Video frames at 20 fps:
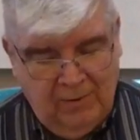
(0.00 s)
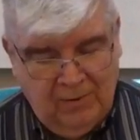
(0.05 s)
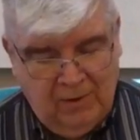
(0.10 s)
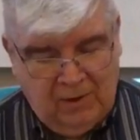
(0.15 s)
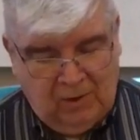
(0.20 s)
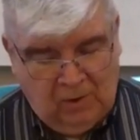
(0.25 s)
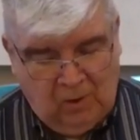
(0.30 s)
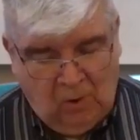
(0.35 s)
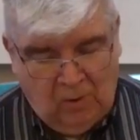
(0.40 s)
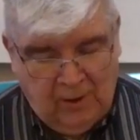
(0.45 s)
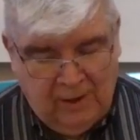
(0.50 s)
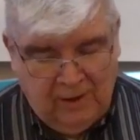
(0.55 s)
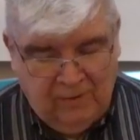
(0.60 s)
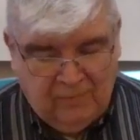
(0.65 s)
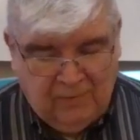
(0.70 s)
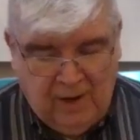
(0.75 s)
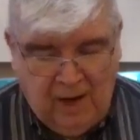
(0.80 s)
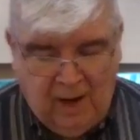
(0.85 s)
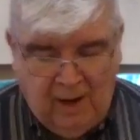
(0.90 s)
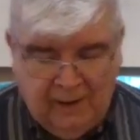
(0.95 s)
The glory
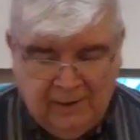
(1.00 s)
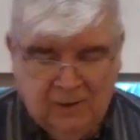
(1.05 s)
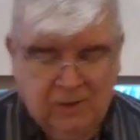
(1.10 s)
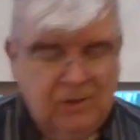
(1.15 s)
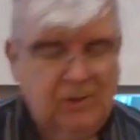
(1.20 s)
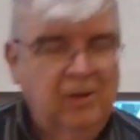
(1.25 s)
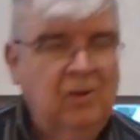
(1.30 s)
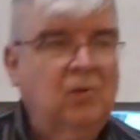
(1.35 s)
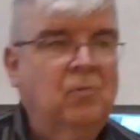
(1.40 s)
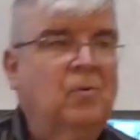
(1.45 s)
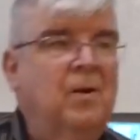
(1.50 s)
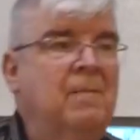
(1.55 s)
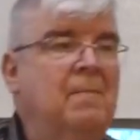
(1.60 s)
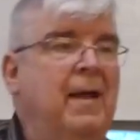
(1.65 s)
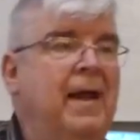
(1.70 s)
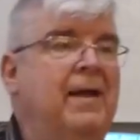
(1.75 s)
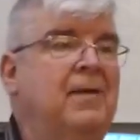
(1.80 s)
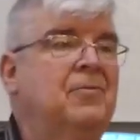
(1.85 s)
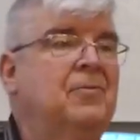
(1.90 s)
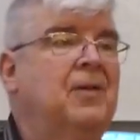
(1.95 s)
of God still
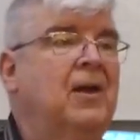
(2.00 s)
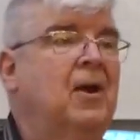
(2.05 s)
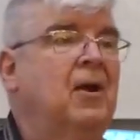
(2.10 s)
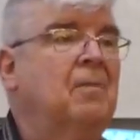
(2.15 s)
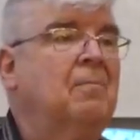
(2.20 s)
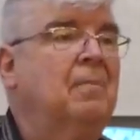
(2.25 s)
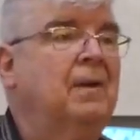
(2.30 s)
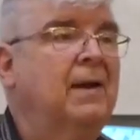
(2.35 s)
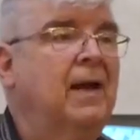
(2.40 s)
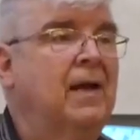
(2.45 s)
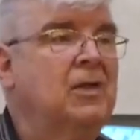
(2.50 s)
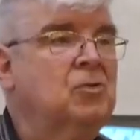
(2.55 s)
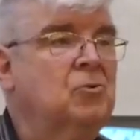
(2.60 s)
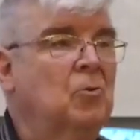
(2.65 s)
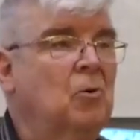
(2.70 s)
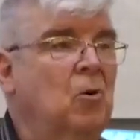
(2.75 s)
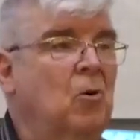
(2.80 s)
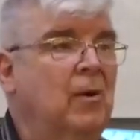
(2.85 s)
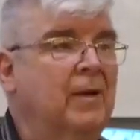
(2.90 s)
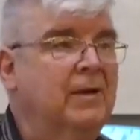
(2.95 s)
remained there, but as
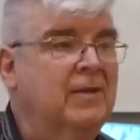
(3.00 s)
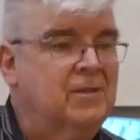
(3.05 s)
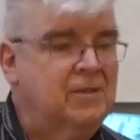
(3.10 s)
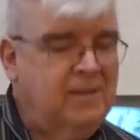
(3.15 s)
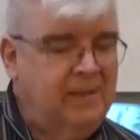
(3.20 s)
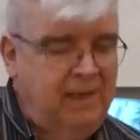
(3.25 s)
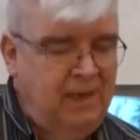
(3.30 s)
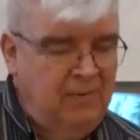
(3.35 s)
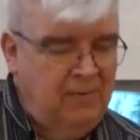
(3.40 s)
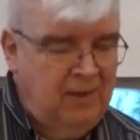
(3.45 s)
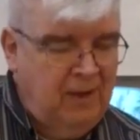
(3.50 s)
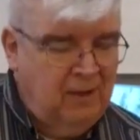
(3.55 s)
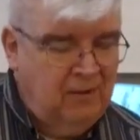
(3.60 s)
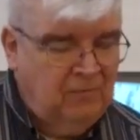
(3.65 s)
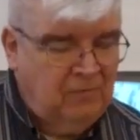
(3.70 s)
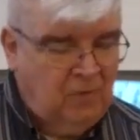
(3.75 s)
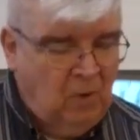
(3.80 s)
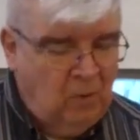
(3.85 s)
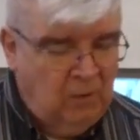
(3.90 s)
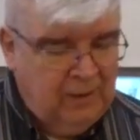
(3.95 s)
we're going to see in the
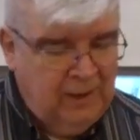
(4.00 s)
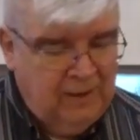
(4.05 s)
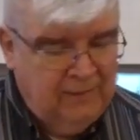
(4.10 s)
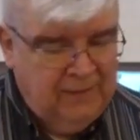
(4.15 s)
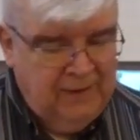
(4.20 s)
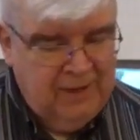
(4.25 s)
unfolding of